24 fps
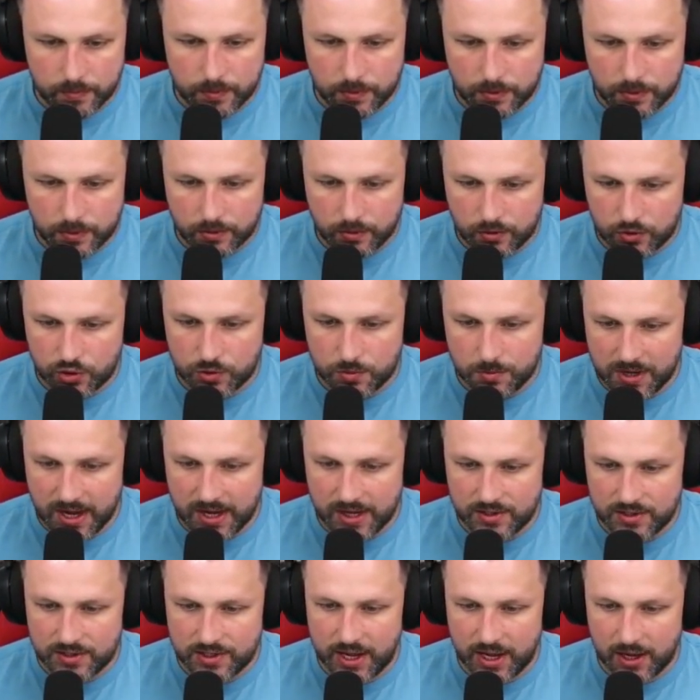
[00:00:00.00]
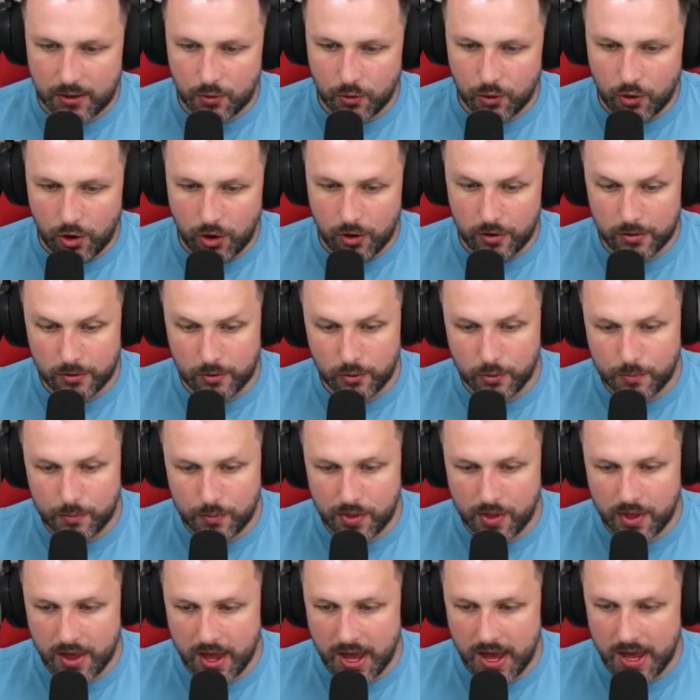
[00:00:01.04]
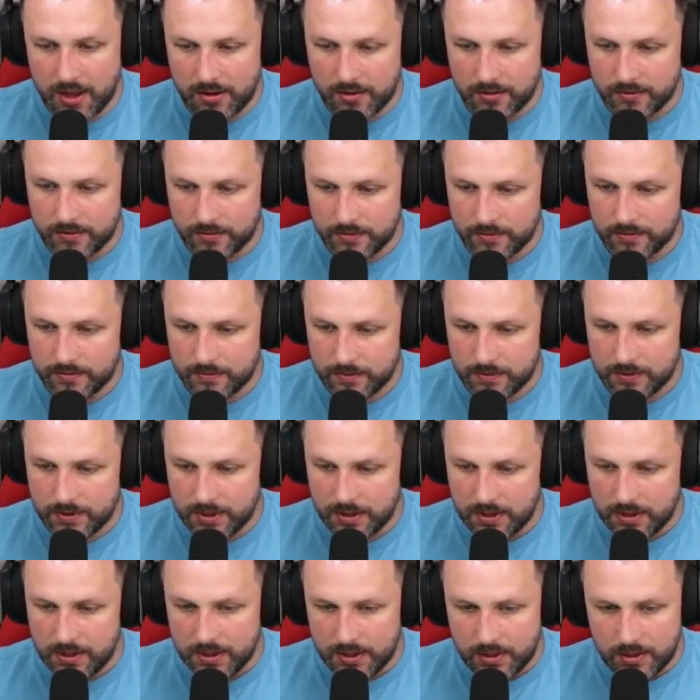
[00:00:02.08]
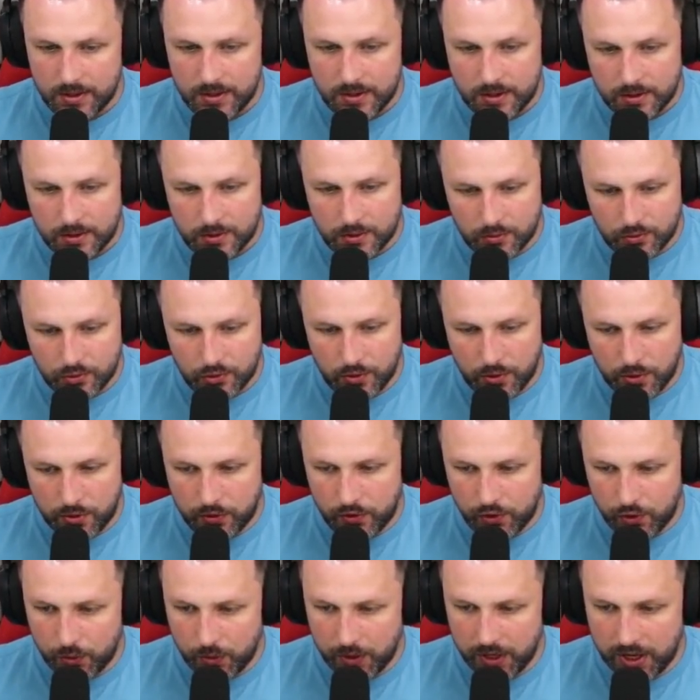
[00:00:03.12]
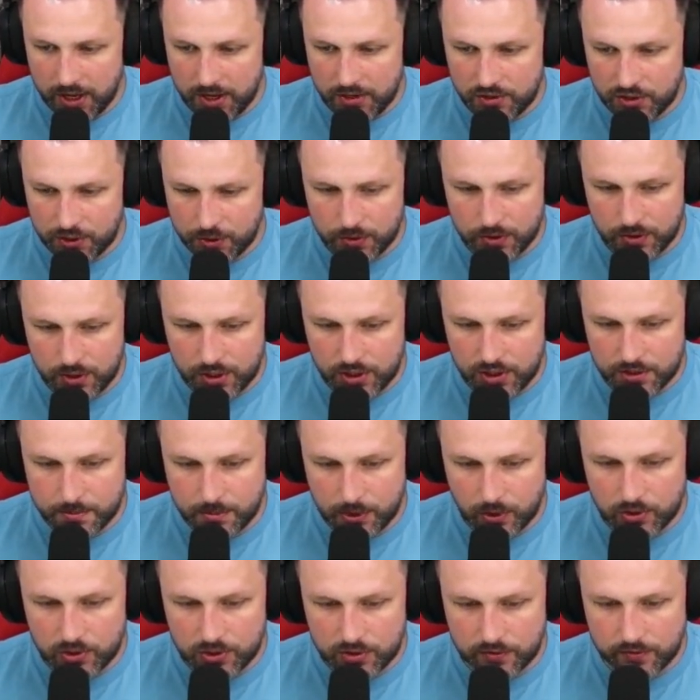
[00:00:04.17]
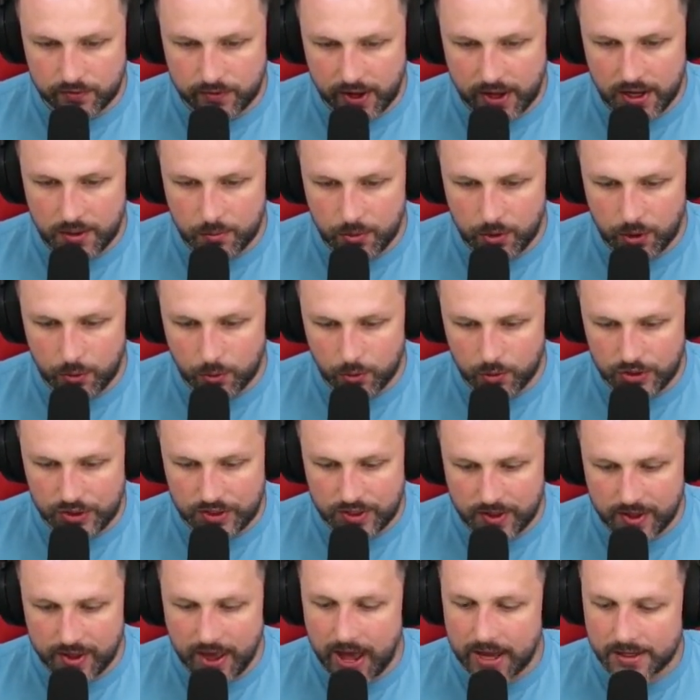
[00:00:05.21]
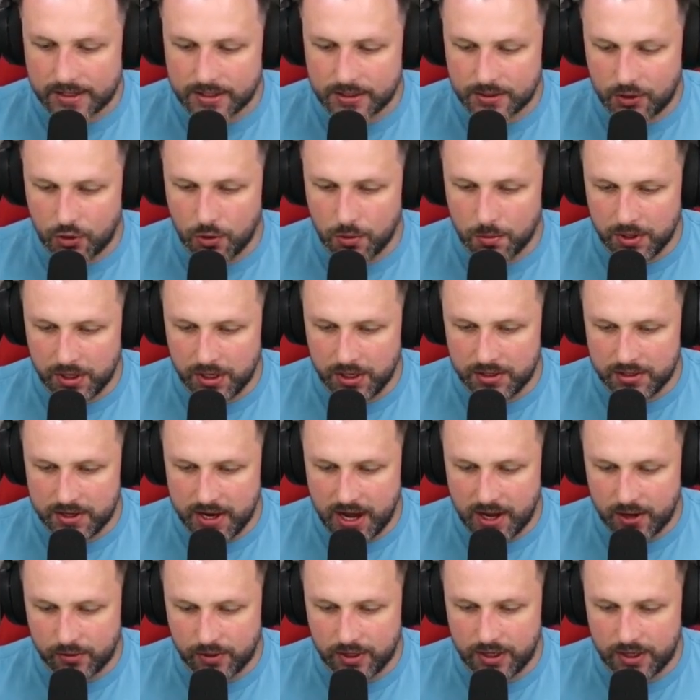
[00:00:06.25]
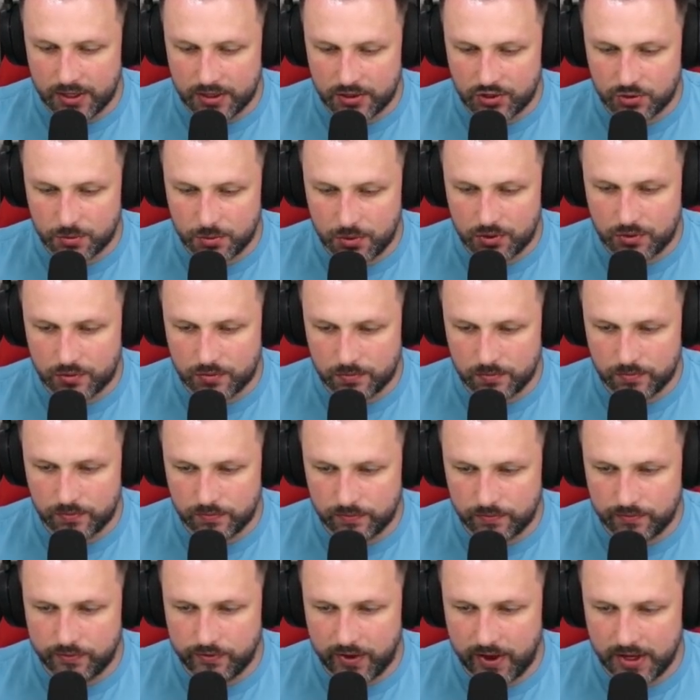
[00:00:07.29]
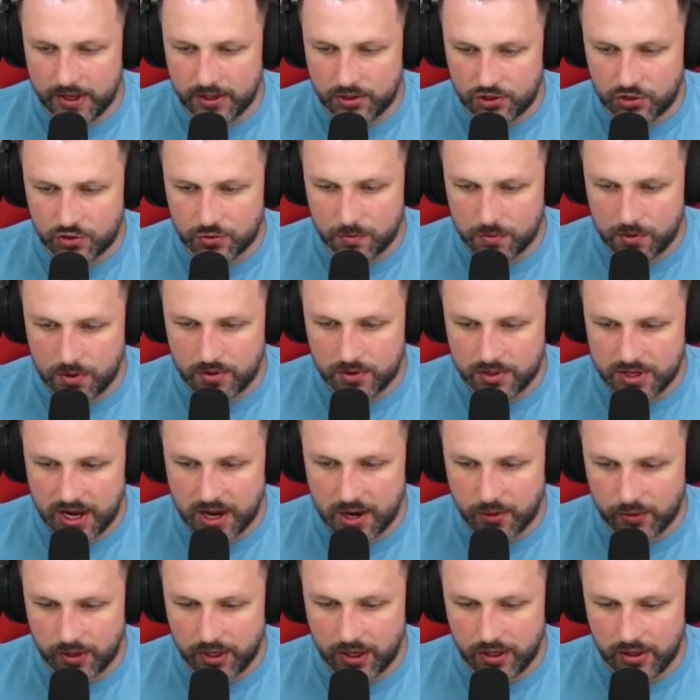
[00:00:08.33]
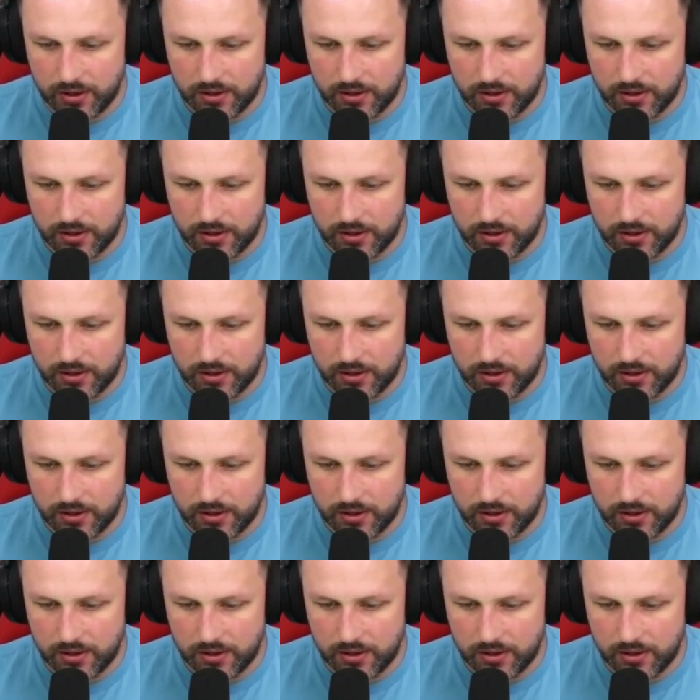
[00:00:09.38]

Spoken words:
Got some nice deco up there. Run through here, see what these bots are fighting. What was that coming in down here? Someone fired something down here.